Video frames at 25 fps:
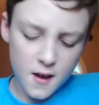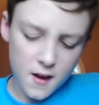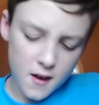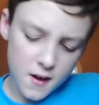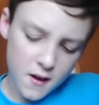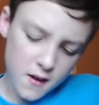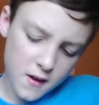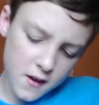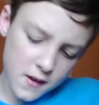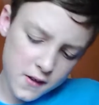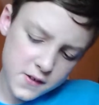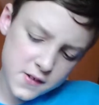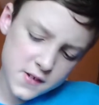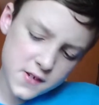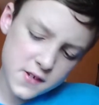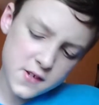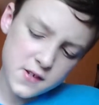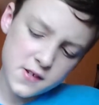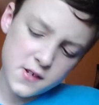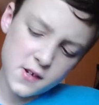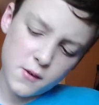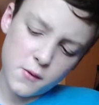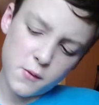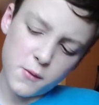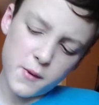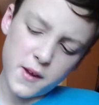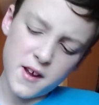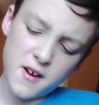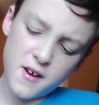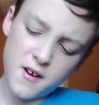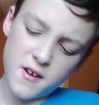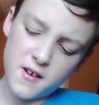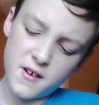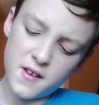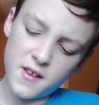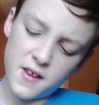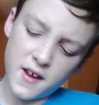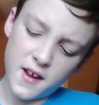oh, this is so
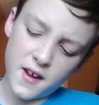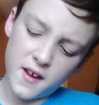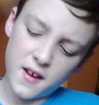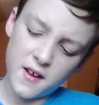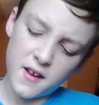weird. Like,